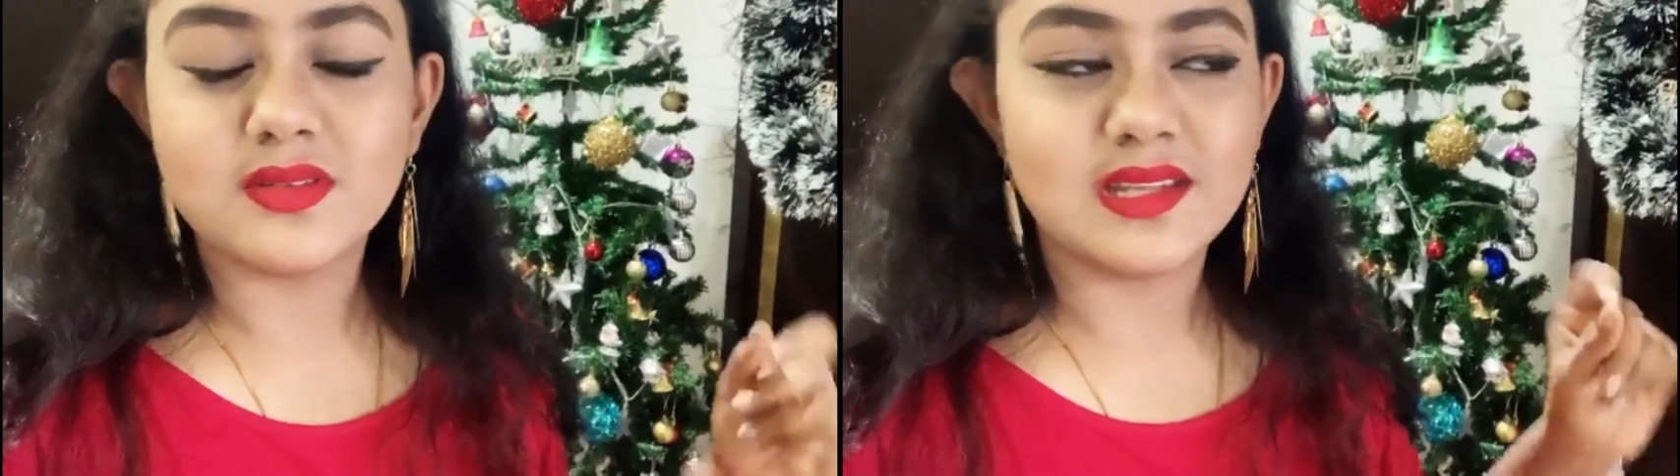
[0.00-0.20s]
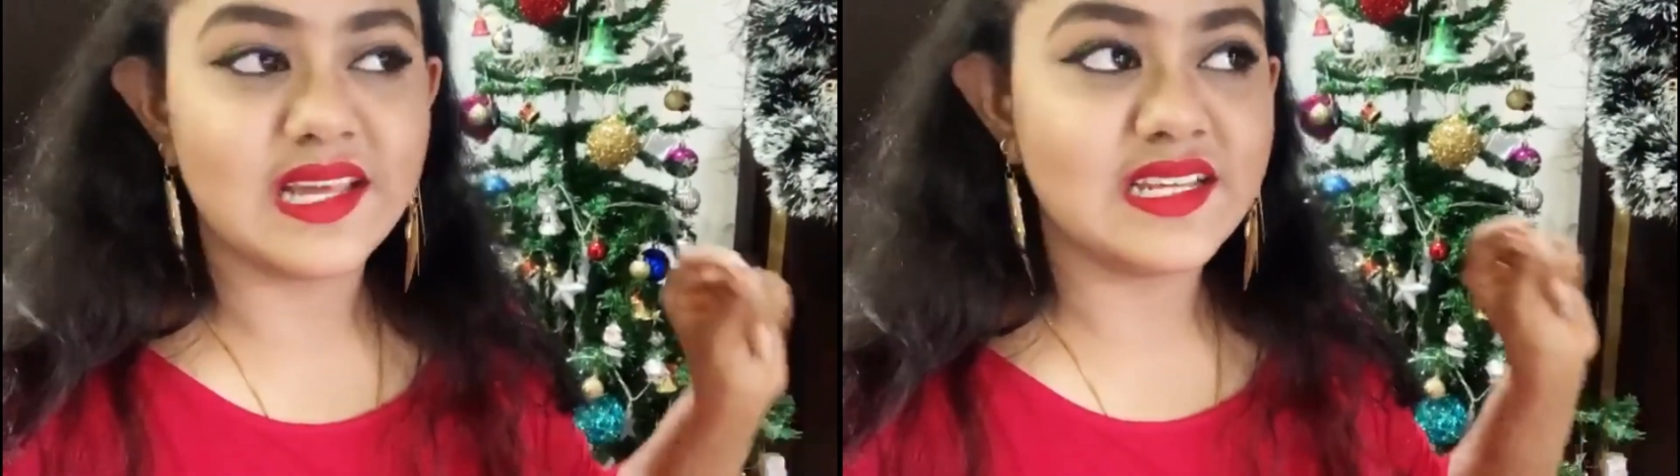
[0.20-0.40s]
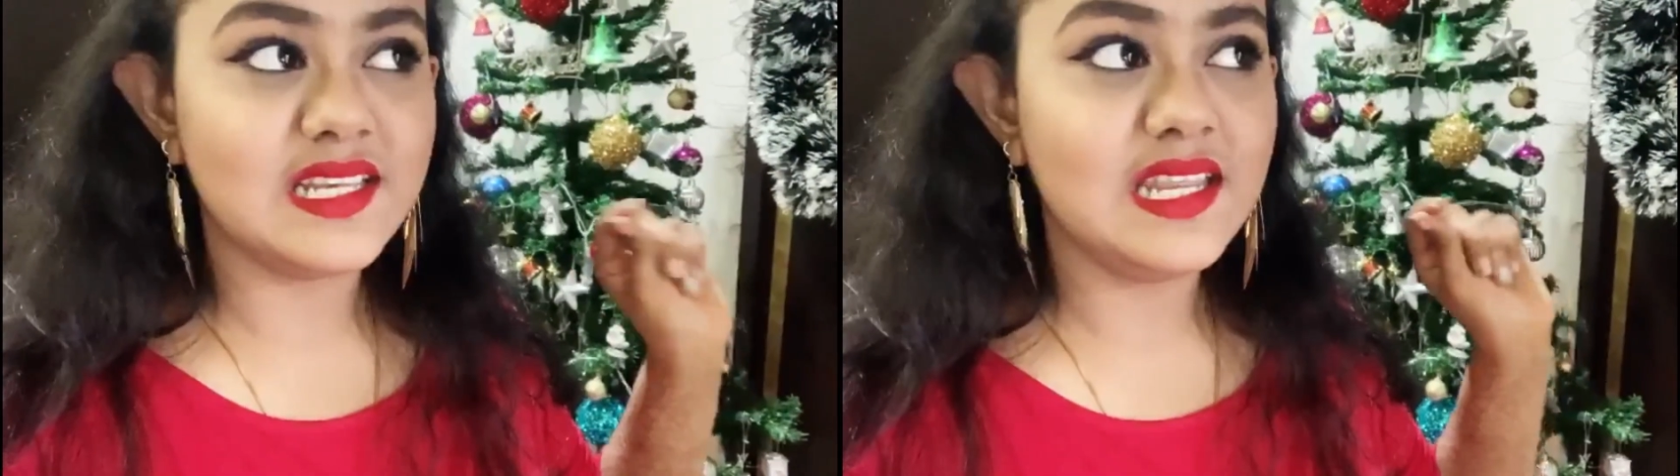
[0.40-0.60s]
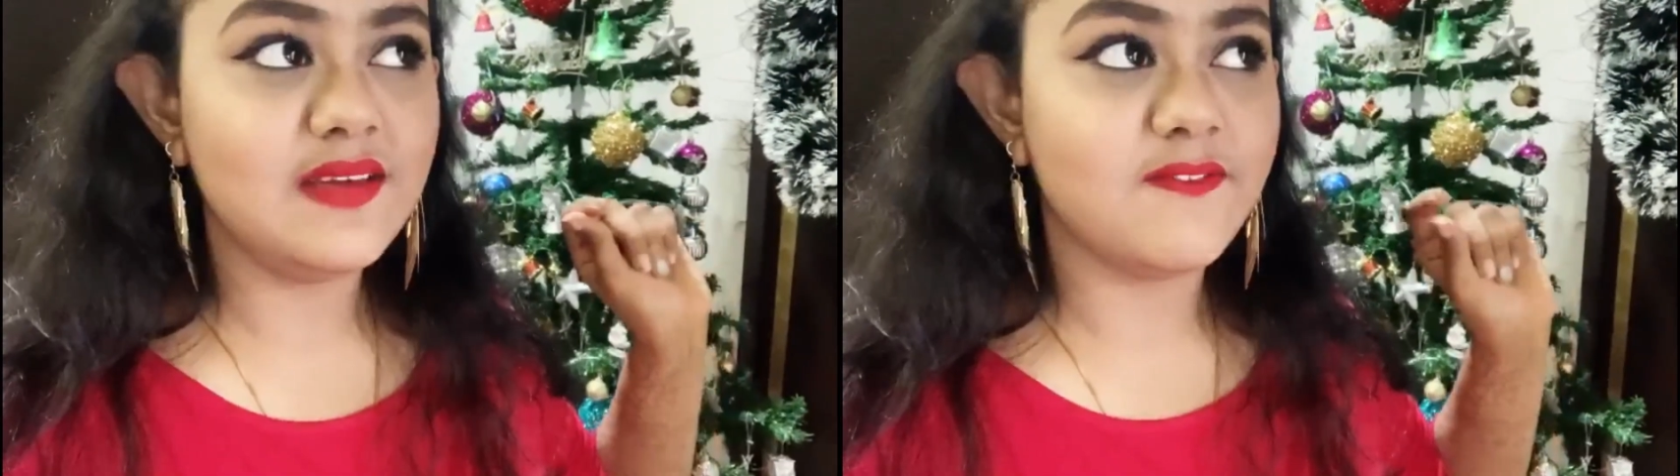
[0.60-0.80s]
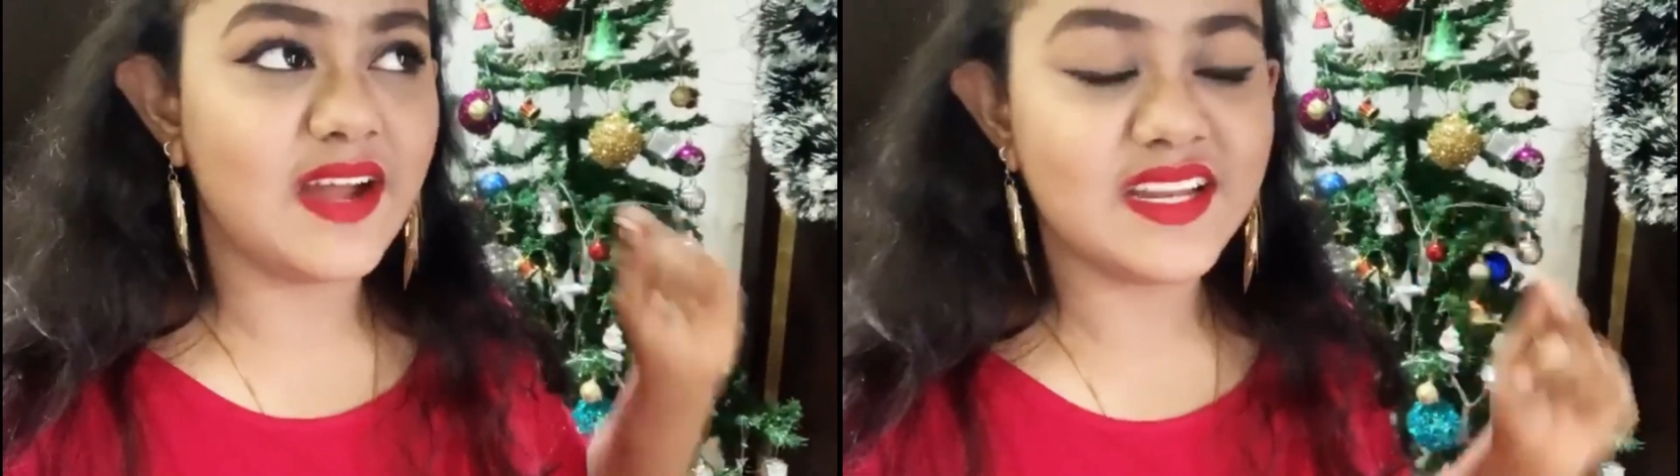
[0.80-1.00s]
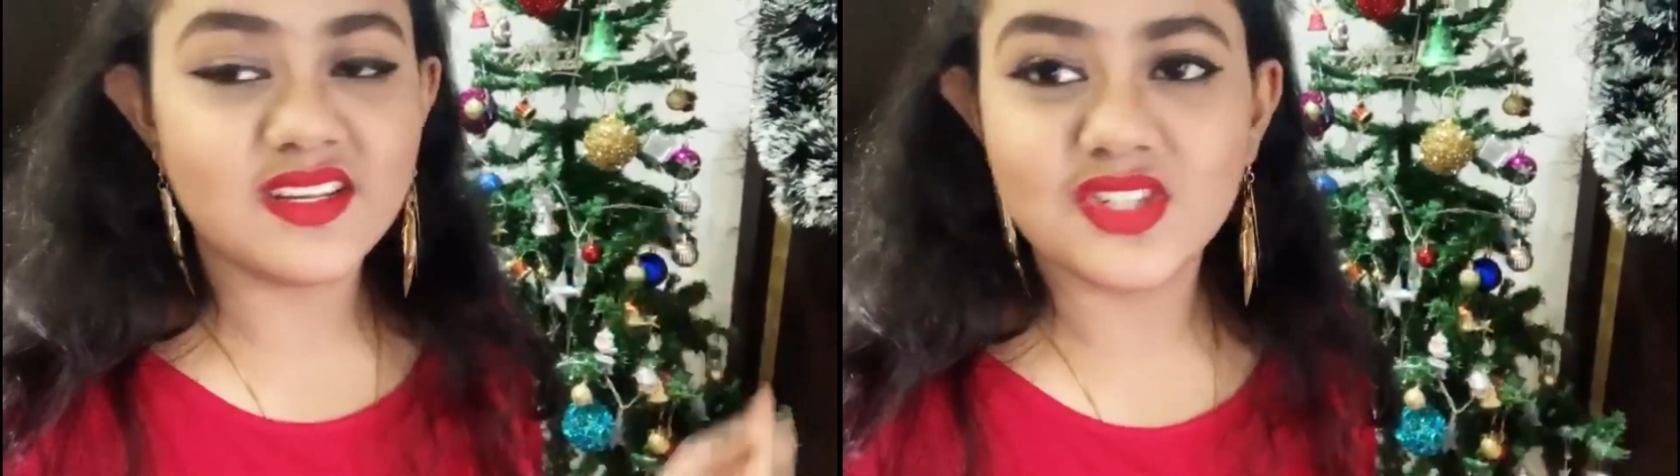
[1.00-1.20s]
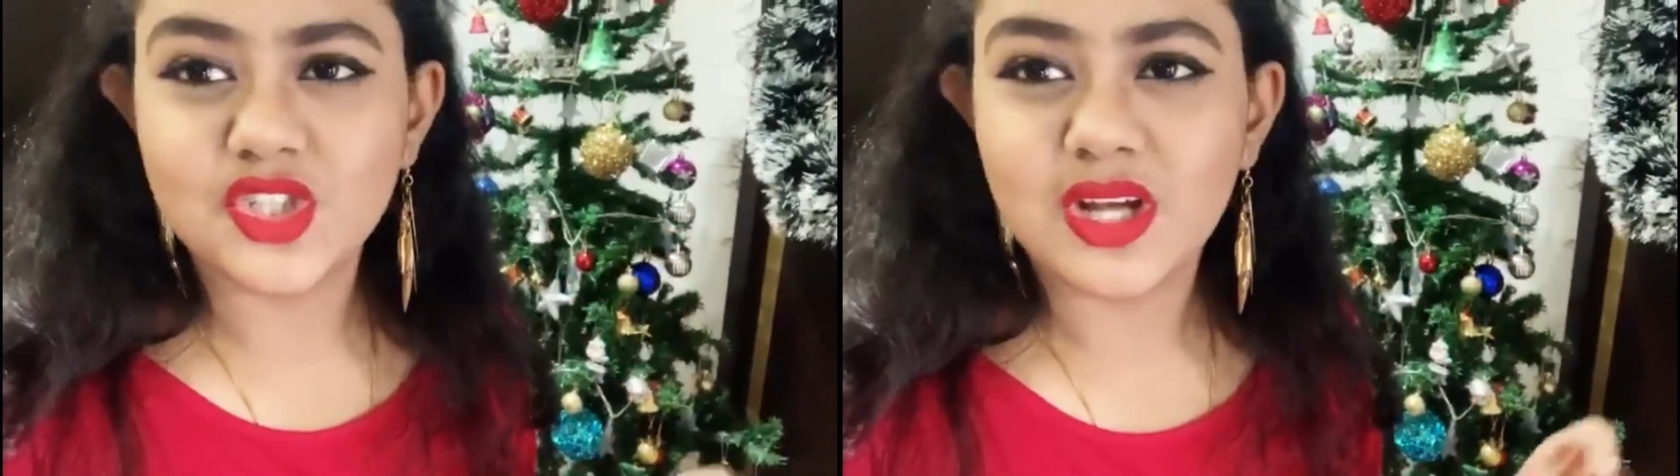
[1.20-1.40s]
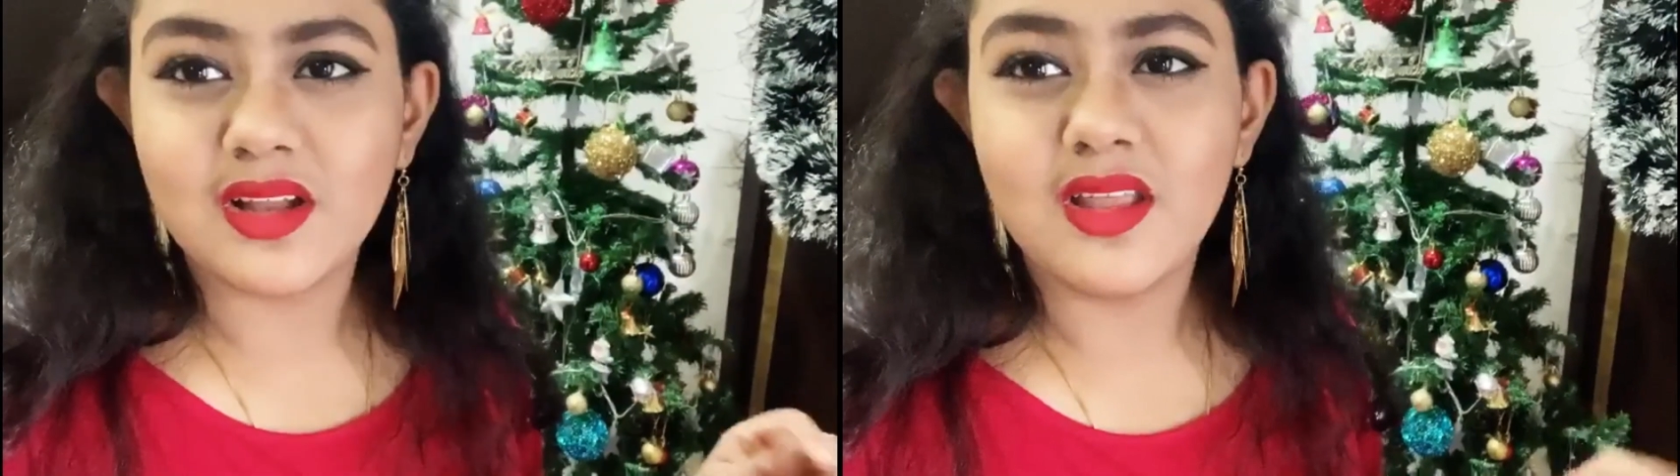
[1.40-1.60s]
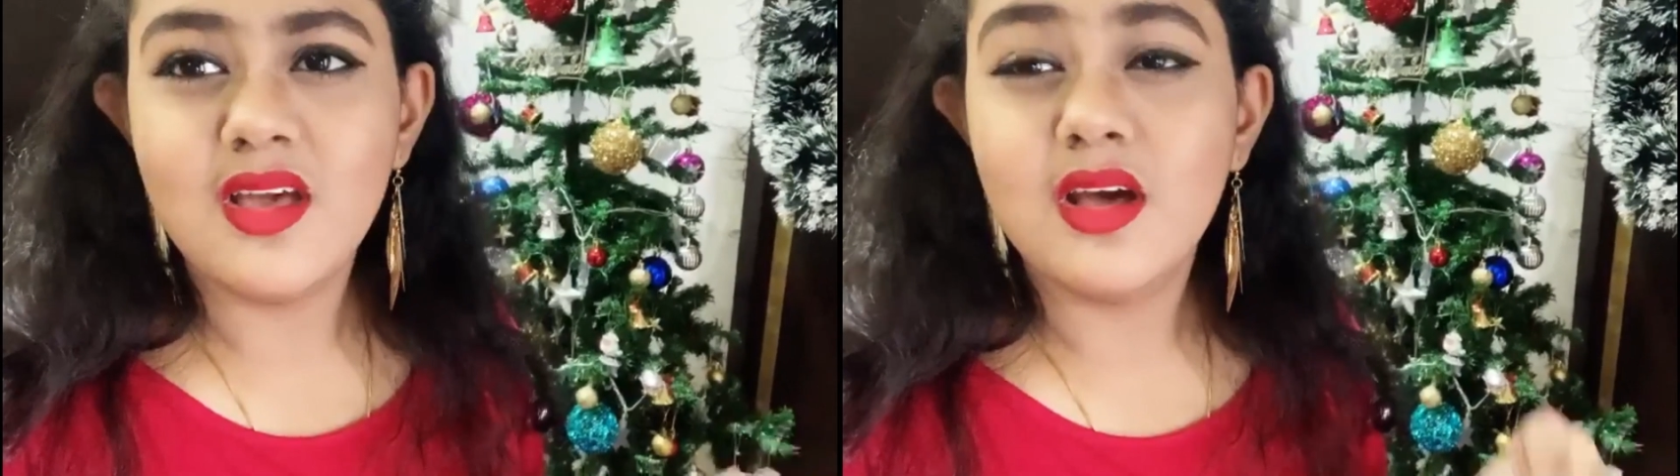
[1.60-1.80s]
slightly whitish and